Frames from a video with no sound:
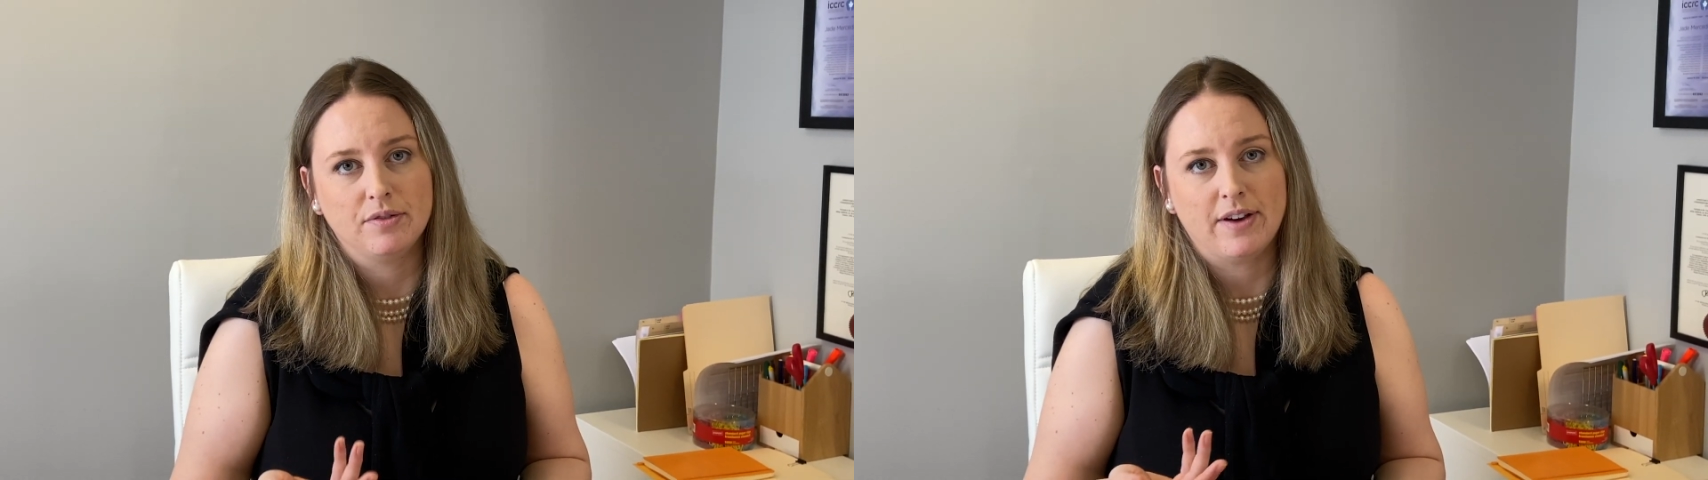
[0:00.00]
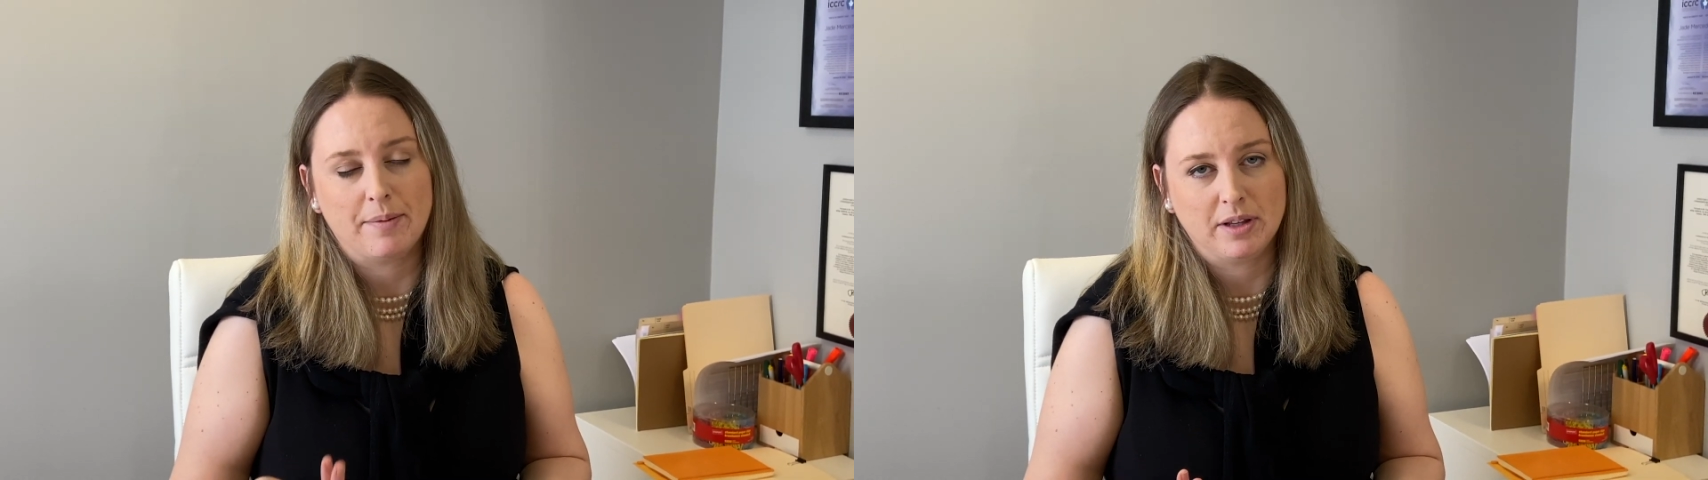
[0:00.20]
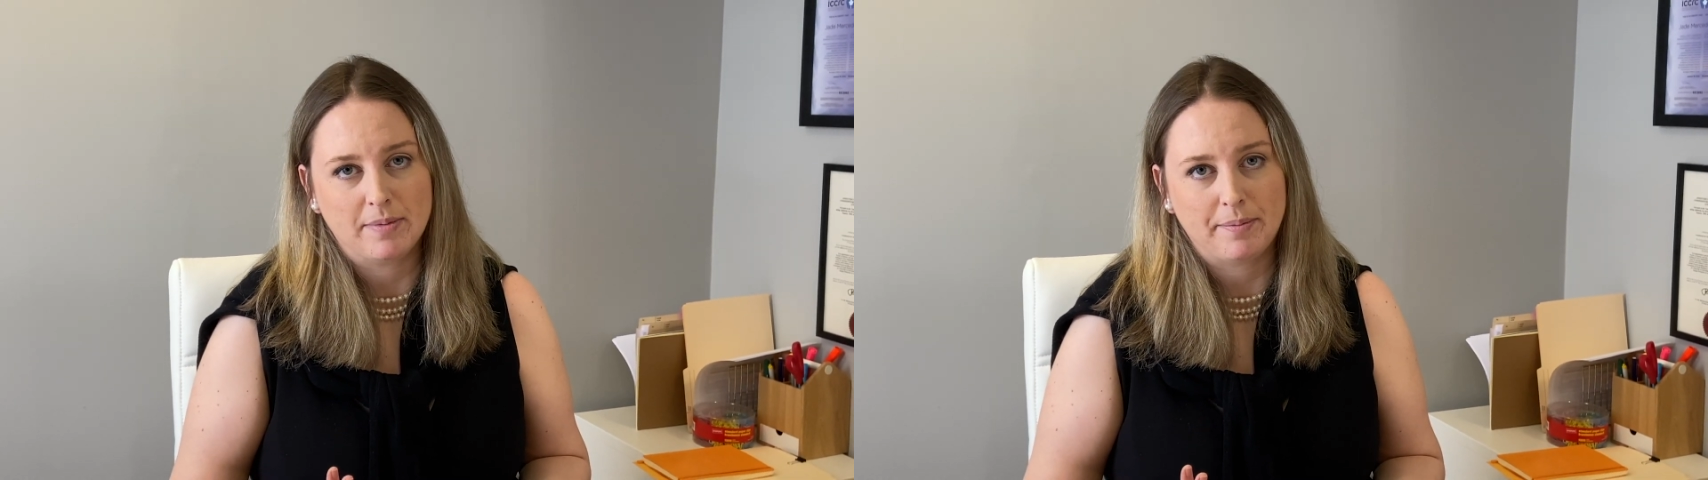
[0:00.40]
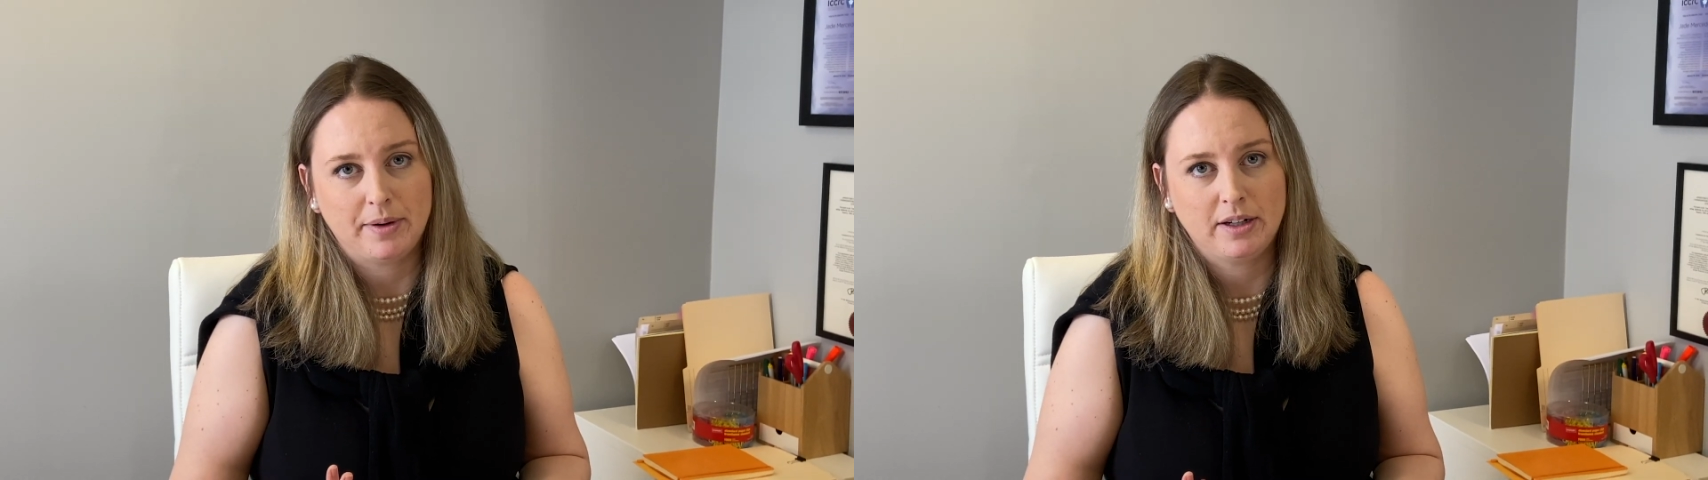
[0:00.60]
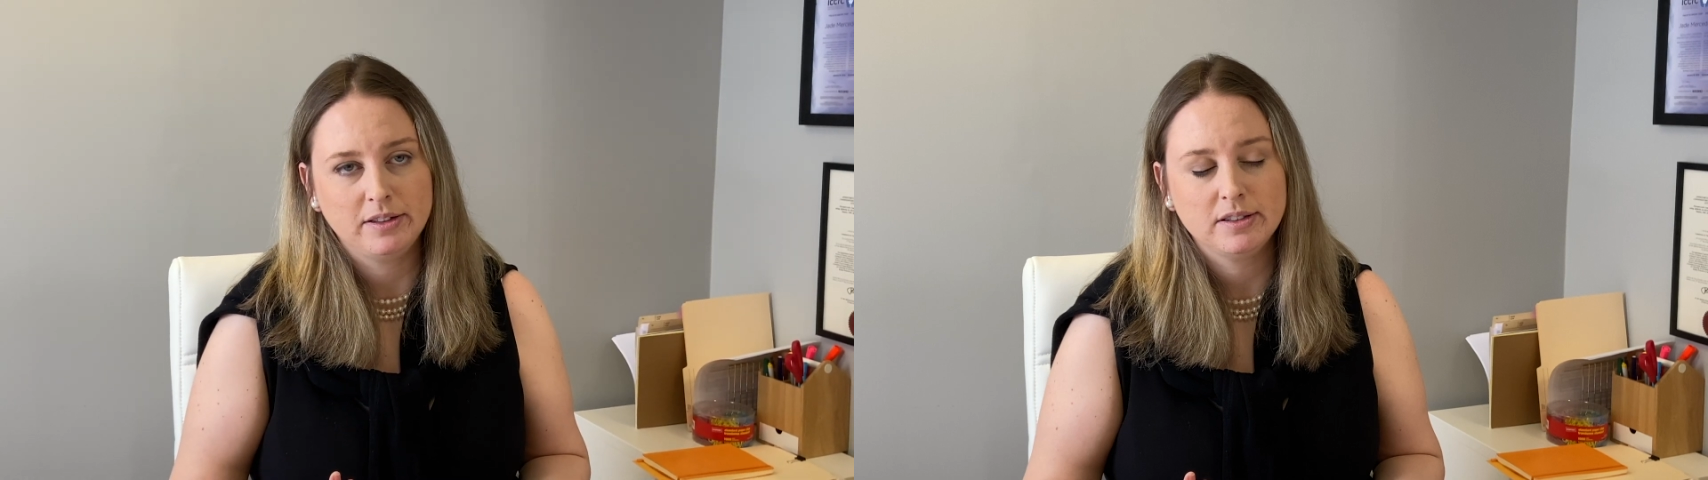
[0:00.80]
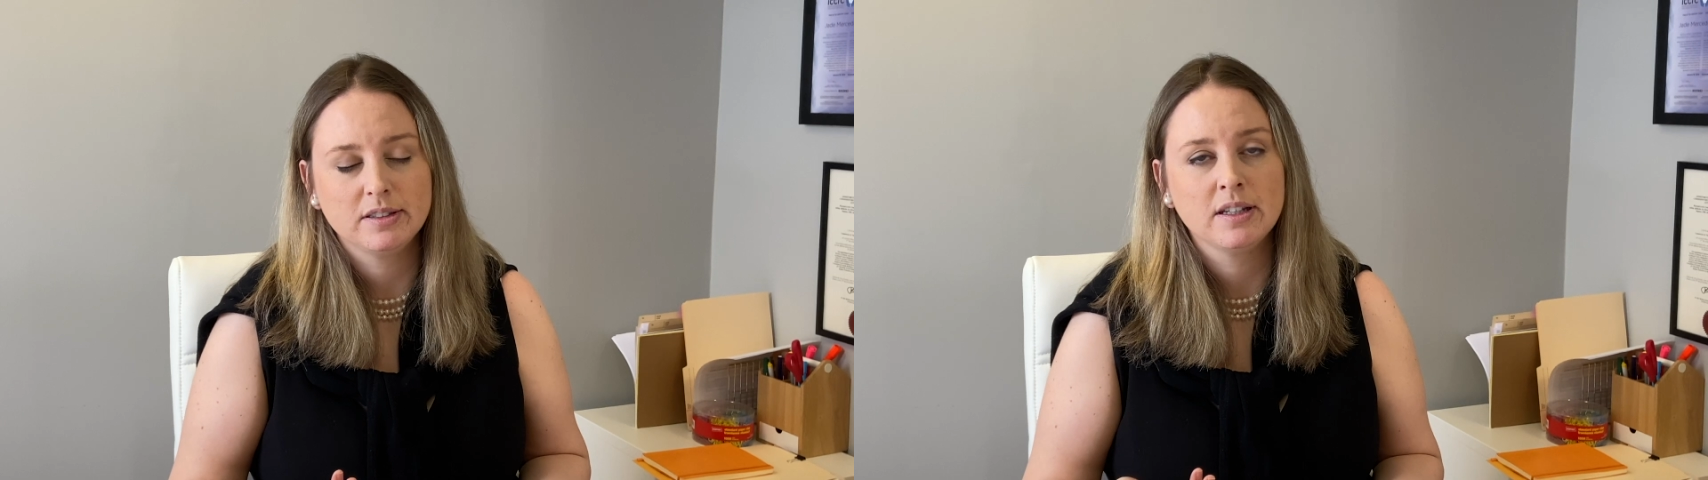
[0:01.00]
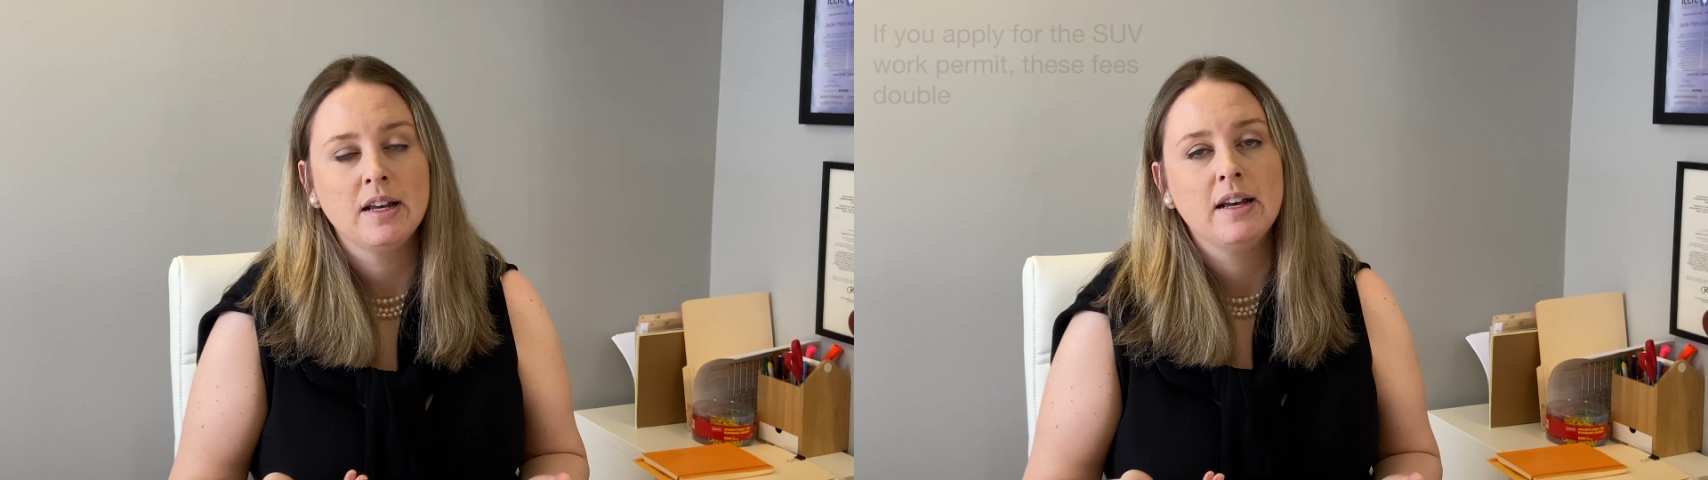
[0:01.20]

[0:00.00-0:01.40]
family members.